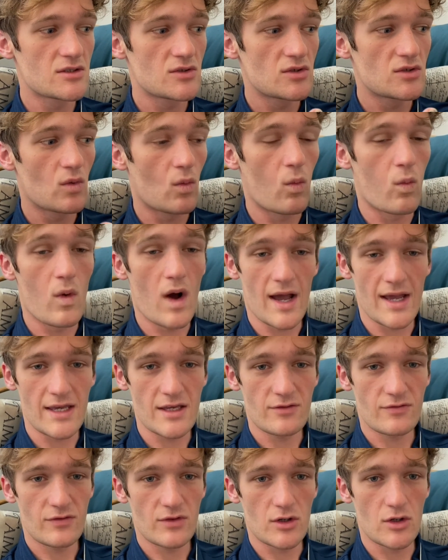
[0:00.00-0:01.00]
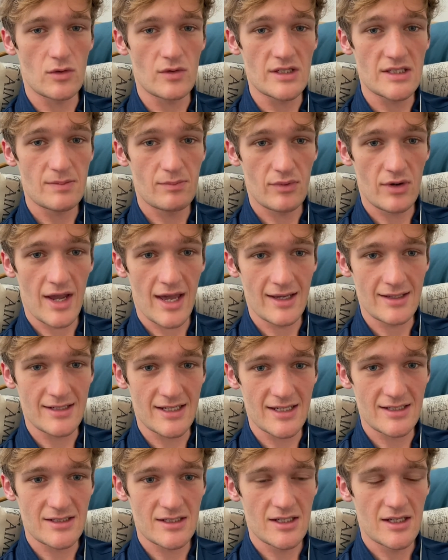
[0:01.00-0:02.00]
wife, who is
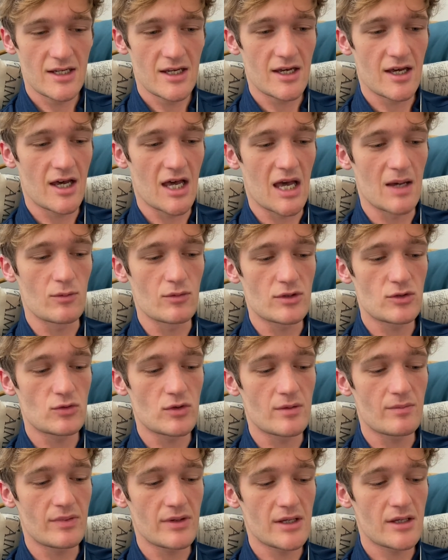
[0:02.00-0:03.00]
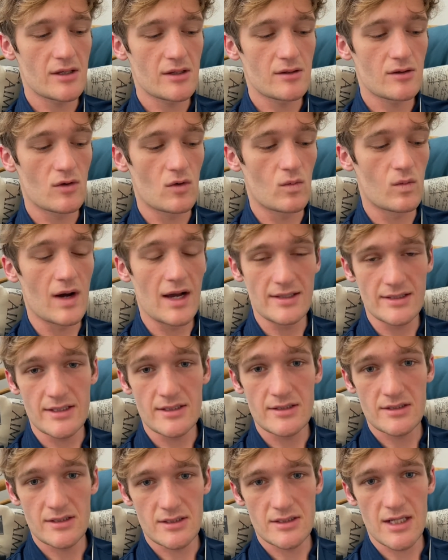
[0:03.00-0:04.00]
pregnant, um, which would be
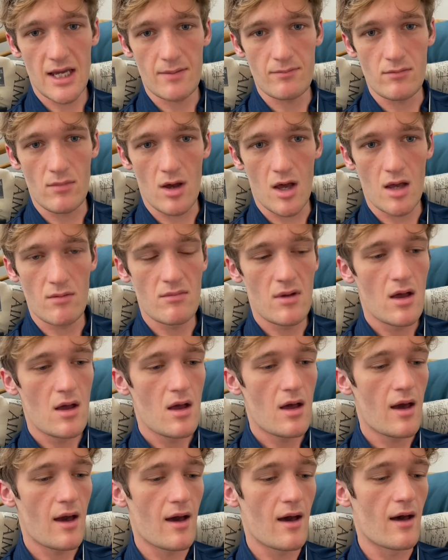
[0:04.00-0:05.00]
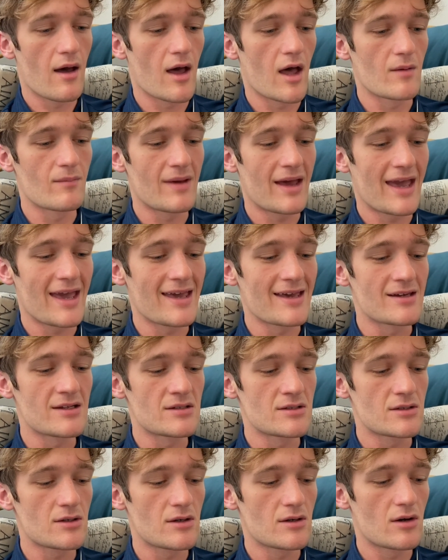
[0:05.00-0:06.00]
Wylan's stepmom, um,
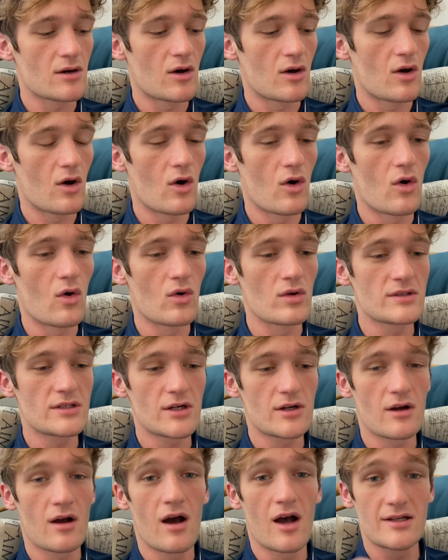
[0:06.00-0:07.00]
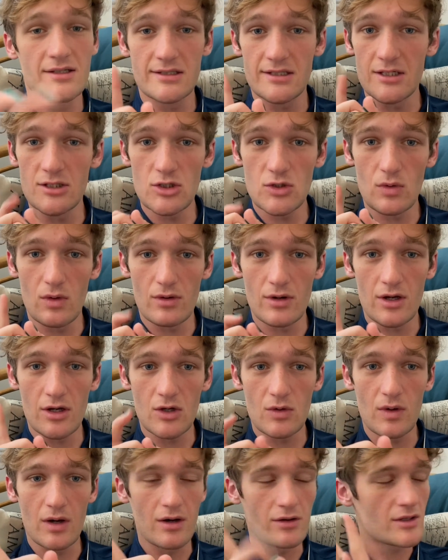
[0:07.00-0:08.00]
and hold her hostage, quote
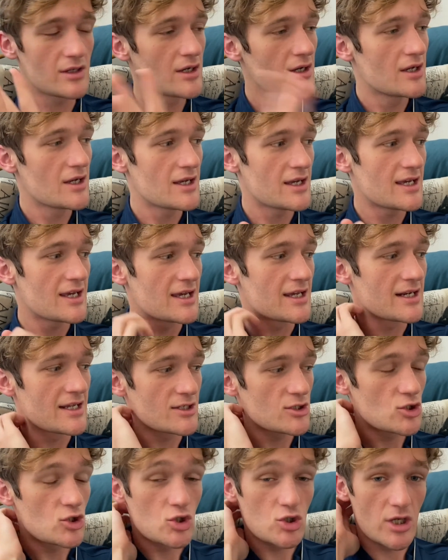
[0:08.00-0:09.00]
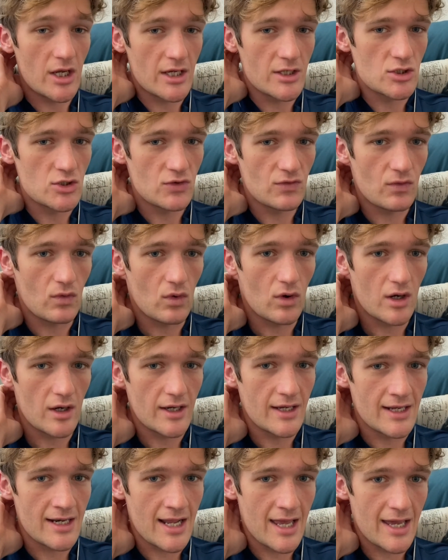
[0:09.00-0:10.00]
unquote, in exchange for
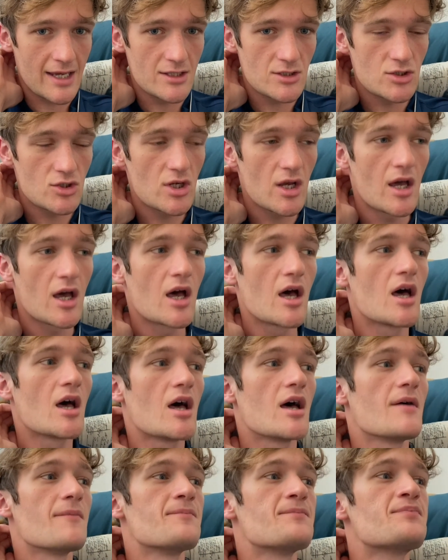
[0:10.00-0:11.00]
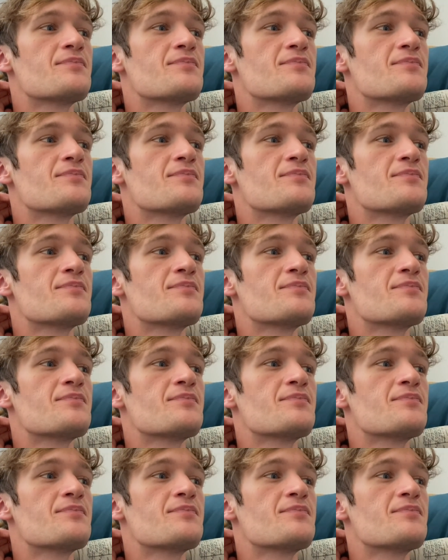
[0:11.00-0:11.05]
Inej. Um,